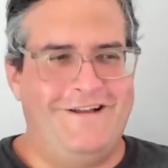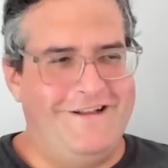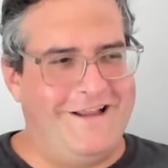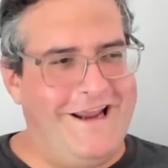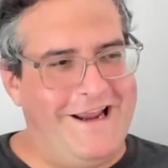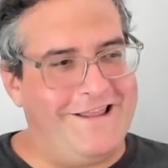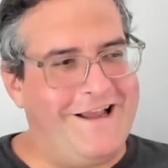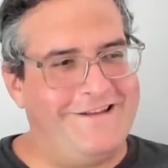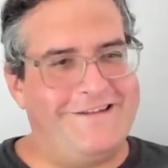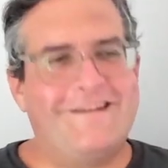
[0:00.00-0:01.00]
Like
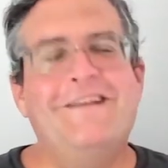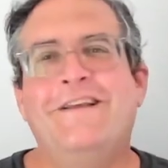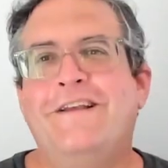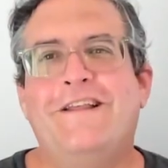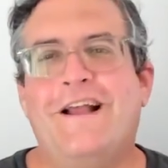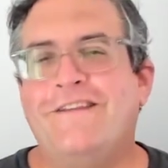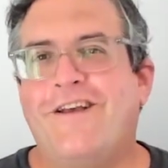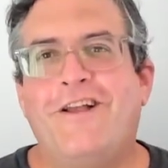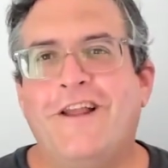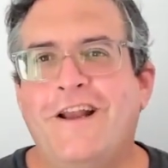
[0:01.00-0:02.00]
that's
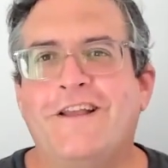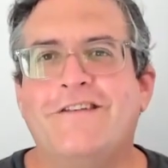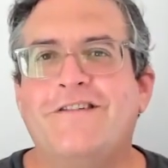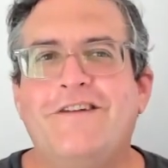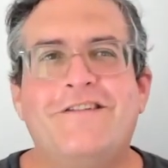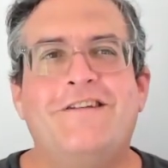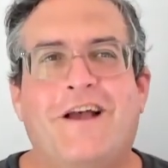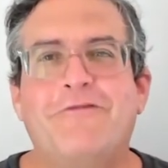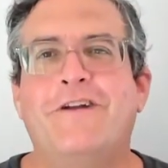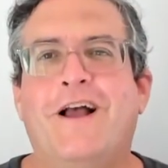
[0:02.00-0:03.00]
all it is. Just
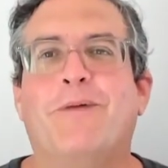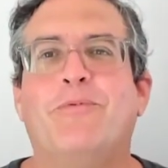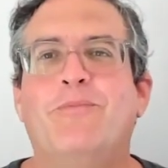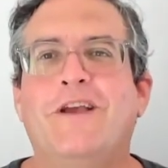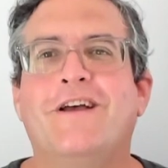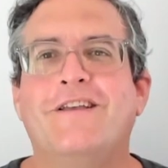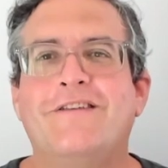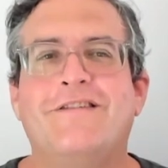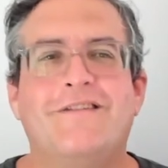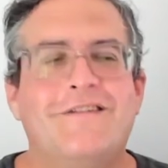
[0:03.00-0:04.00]
toughen up
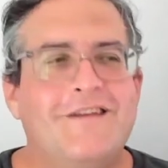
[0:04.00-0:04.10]
because,